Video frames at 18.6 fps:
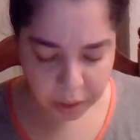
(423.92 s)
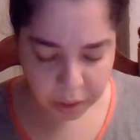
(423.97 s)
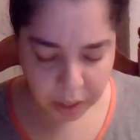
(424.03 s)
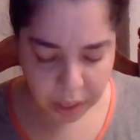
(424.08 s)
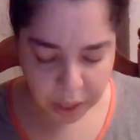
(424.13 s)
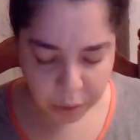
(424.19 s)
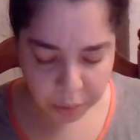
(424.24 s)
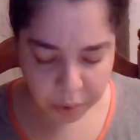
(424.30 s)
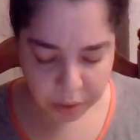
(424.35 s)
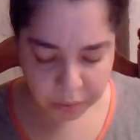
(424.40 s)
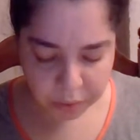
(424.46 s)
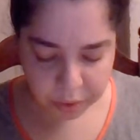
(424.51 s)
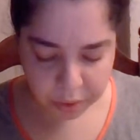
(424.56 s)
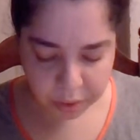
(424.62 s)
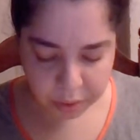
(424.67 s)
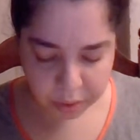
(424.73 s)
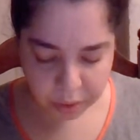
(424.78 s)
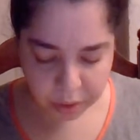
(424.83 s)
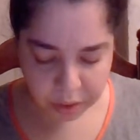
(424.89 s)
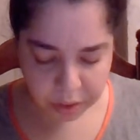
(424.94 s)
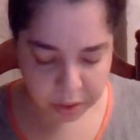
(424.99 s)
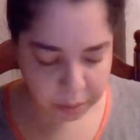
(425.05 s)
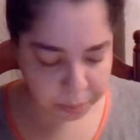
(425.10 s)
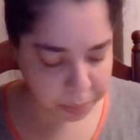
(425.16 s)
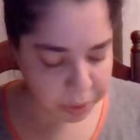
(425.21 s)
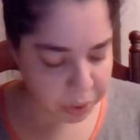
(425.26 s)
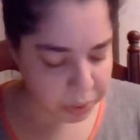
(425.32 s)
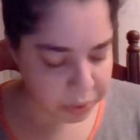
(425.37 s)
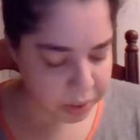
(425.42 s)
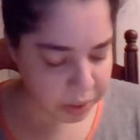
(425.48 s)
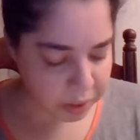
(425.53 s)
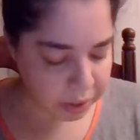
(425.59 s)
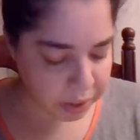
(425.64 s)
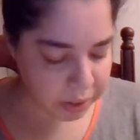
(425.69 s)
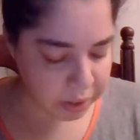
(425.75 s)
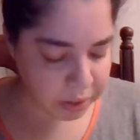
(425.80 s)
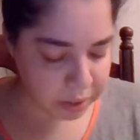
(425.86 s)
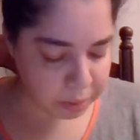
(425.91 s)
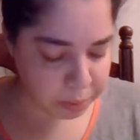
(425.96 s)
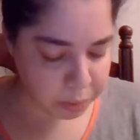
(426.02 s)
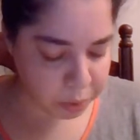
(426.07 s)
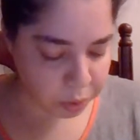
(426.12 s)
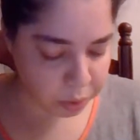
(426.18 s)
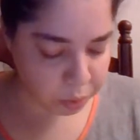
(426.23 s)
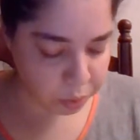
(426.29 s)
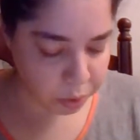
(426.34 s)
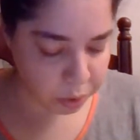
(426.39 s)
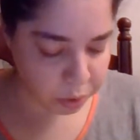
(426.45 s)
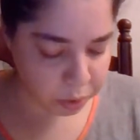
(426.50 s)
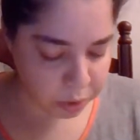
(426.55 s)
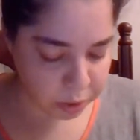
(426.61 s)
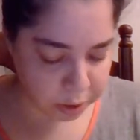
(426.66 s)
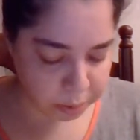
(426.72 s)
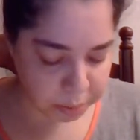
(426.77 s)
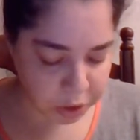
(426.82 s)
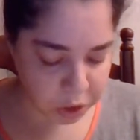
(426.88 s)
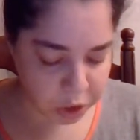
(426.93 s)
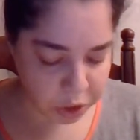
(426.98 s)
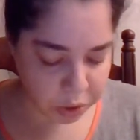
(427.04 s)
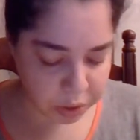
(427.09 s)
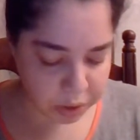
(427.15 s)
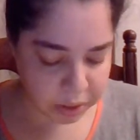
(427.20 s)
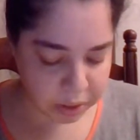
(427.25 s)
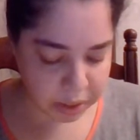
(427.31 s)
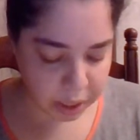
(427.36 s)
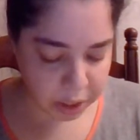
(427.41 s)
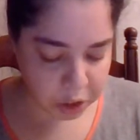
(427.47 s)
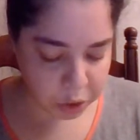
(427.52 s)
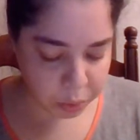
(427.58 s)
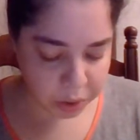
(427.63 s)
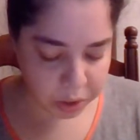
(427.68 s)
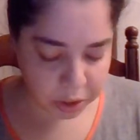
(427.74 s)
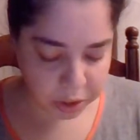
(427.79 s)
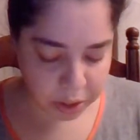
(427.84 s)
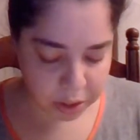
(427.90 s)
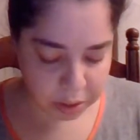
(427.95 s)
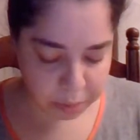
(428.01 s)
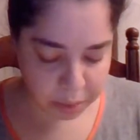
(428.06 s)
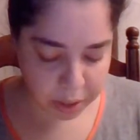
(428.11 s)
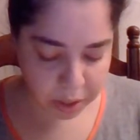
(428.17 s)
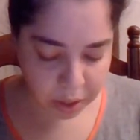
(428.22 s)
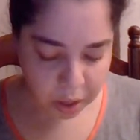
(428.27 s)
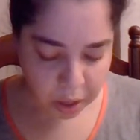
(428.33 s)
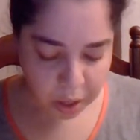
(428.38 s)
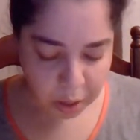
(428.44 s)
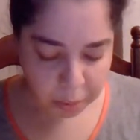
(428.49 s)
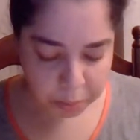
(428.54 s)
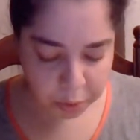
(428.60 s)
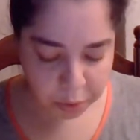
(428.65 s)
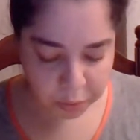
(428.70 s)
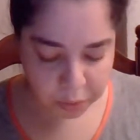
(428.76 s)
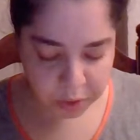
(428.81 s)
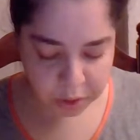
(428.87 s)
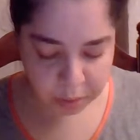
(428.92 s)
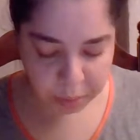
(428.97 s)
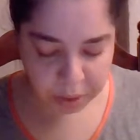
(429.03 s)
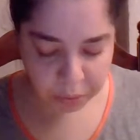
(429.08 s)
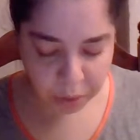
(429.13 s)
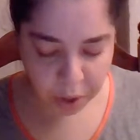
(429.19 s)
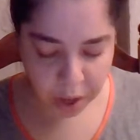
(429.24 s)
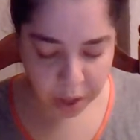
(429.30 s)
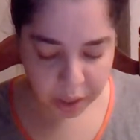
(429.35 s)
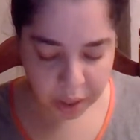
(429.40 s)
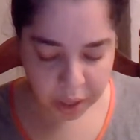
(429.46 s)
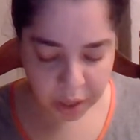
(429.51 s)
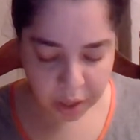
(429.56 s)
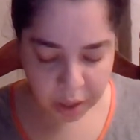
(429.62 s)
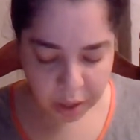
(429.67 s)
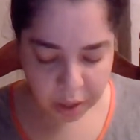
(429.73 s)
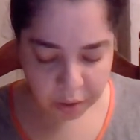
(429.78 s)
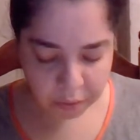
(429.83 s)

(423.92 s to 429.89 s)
however, the supposedly smooth road to mature sexual adjustment proves to be rocky.